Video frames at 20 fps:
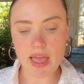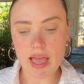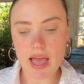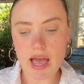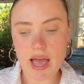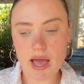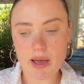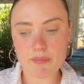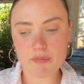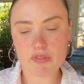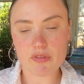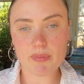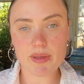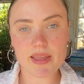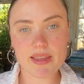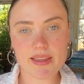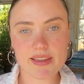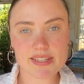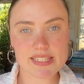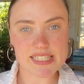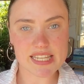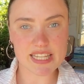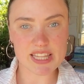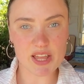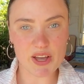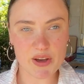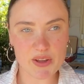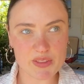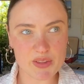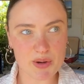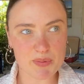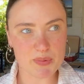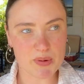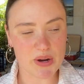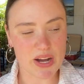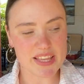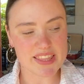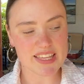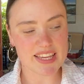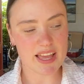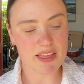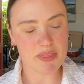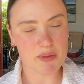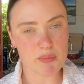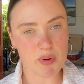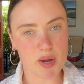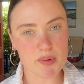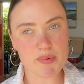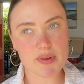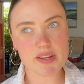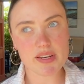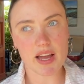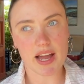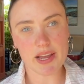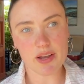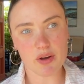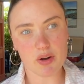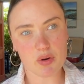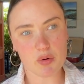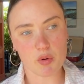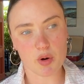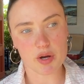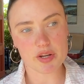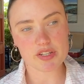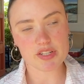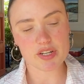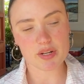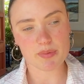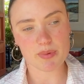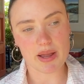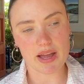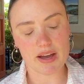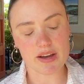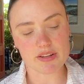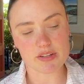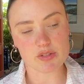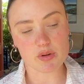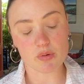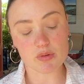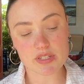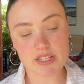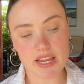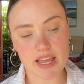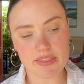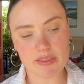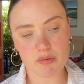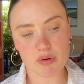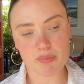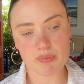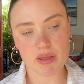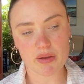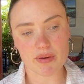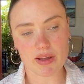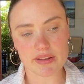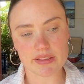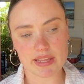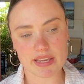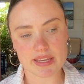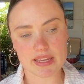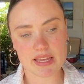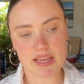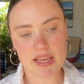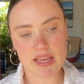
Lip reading: For me, it's a lot more. I think at the moment I got quoted around, altogether it would be around like